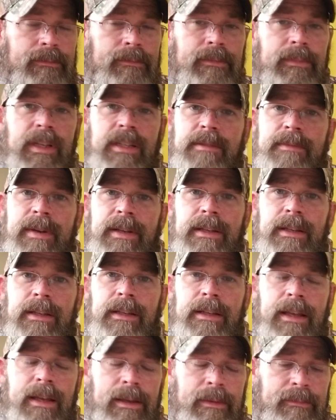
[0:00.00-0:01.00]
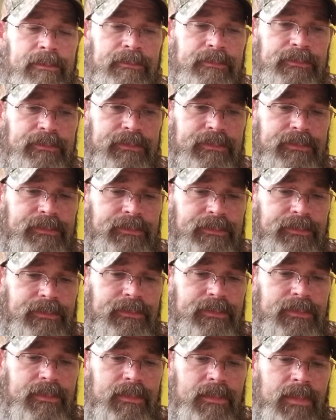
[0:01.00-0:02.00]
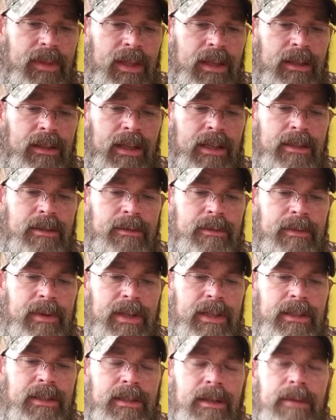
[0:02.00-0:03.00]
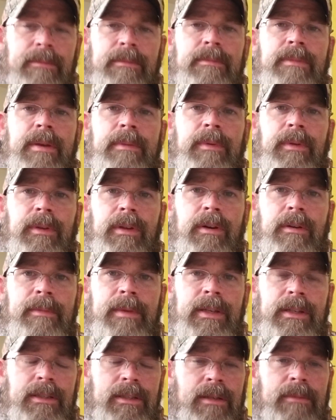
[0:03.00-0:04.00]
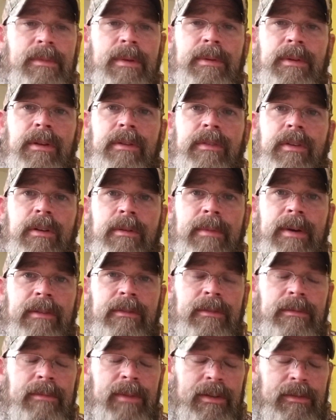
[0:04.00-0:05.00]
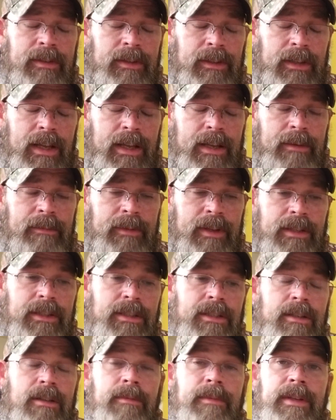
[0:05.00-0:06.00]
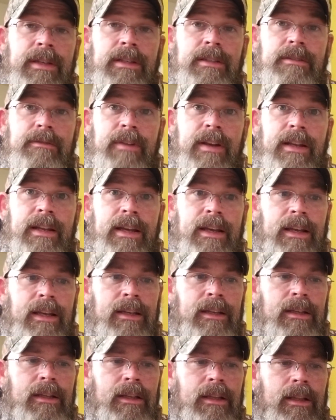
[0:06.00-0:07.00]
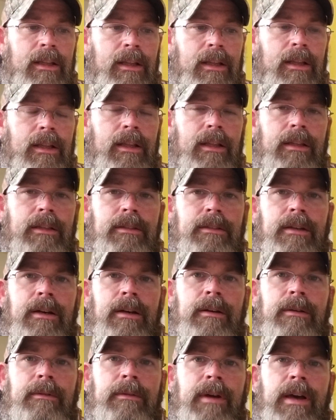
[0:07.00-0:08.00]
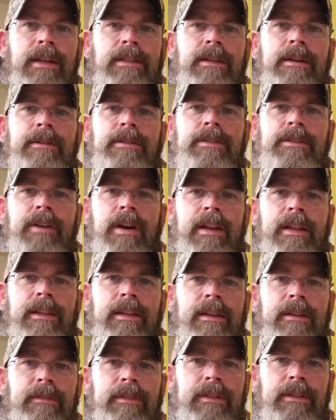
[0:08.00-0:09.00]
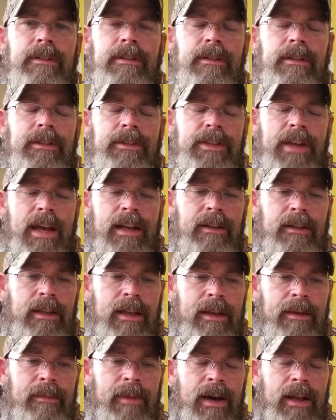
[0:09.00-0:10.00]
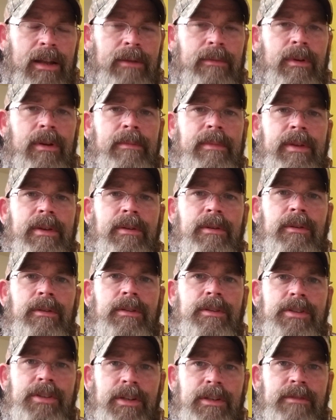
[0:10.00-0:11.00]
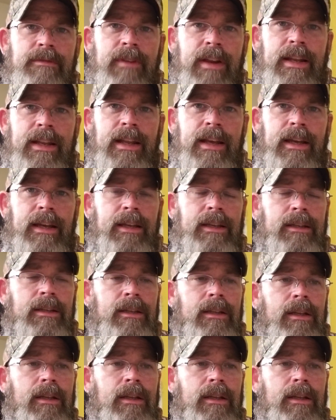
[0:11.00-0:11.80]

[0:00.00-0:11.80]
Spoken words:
That's my nickname. That's the way some people know me. Some people don't even know my real name. They just know me as Redneck. So as I was trying to think of a channel name, I didn't want to be called just Redneck.